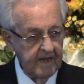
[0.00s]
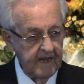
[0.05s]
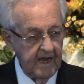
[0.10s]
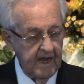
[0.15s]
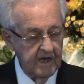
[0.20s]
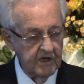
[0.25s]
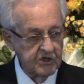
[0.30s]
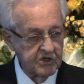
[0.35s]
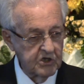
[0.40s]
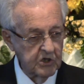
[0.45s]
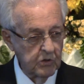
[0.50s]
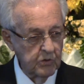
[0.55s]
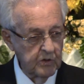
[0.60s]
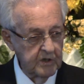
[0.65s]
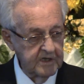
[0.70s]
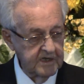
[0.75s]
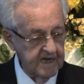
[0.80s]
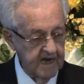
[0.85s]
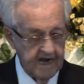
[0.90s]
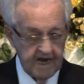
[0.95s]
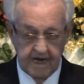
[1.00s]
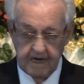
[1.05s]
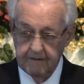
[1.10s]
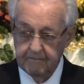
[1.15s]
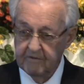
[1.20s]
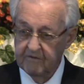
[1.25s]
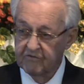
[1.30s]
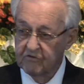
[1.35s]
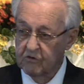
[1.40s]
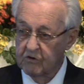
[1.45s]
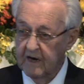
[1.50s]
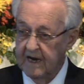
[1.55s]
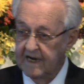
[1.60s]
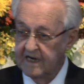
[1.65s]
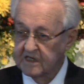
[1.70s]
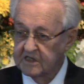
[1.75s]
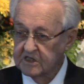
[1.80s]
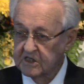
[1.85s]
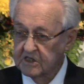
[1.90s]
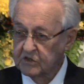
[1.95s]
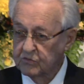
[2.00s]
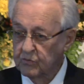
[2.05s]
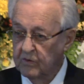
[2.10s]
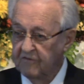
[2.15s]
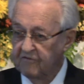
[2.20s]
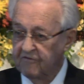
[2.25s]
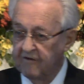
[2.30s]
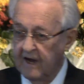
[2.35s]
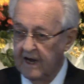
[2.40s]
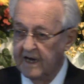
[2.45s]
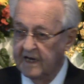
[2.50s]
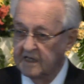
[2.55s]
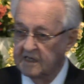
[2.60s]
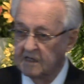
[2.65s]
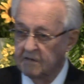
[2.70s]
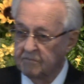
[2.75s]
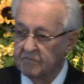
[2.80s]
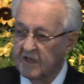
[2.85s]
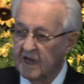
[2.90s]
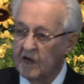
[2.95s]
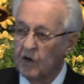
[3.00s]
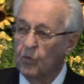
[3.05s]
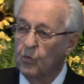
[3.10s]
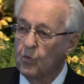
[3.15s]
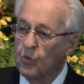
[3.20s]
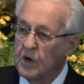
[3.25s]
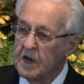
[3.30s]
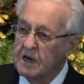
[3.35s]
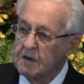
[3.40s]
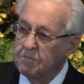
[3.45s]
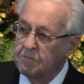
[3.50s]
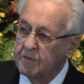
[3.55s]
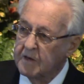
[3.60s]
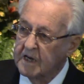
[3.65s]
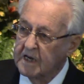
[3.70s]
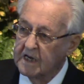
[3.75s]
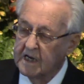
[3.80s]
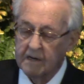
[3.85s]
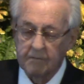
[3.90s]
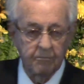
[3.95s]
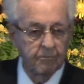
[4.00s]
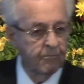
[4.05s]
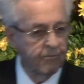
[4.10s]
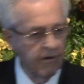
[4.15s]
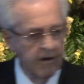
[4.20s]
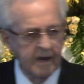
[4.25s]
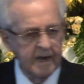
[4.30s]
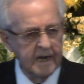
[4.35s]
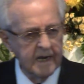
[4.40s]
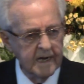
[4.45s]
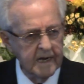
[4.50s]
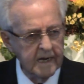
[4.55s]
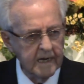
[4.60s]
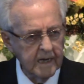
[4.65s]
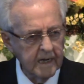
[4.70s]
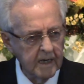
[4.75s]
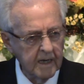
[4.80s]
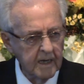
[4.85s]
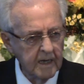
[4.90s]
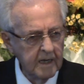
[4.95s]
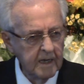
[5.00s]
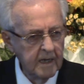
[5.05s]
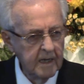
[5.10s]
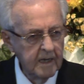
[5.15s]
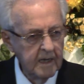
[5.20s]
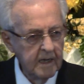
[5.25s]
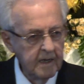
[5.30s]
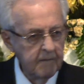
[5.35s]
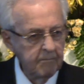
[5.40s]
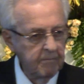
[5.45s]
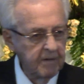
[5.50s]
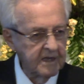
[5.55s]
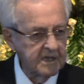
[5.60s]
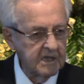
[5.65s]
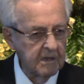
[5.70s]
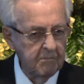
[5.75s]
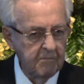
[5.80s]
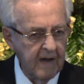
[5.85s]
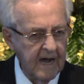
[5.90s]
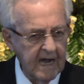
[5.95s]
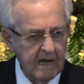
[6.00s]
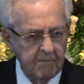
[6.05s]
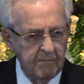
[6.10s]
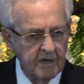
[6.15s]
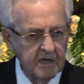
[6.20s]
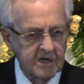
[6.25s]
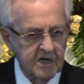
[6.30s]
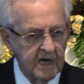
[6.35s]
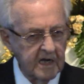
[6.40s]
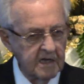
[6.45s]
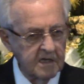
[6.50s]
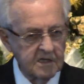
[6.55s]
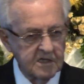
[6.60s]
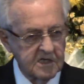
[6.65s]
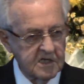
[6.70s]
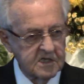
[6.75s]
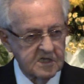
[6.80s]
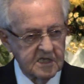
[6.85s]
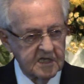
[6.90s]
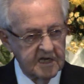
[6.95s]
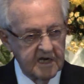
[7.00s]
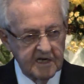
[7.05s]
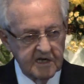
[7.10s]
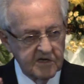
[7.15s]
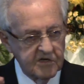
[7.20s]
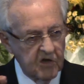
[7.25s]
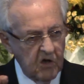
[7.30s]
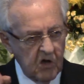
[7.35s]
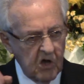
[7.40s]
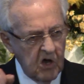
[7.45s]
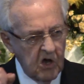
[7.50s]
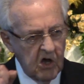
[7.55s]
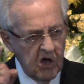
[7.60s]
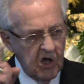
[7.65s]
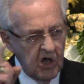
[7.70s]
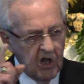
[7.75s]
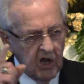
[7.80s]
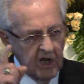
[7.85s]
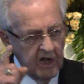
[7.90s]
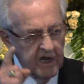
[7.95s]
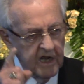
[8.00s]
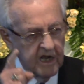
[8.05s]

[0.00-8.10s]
And so in time of crisis, we find them there weeping and praying. But the Bible tells us that it is all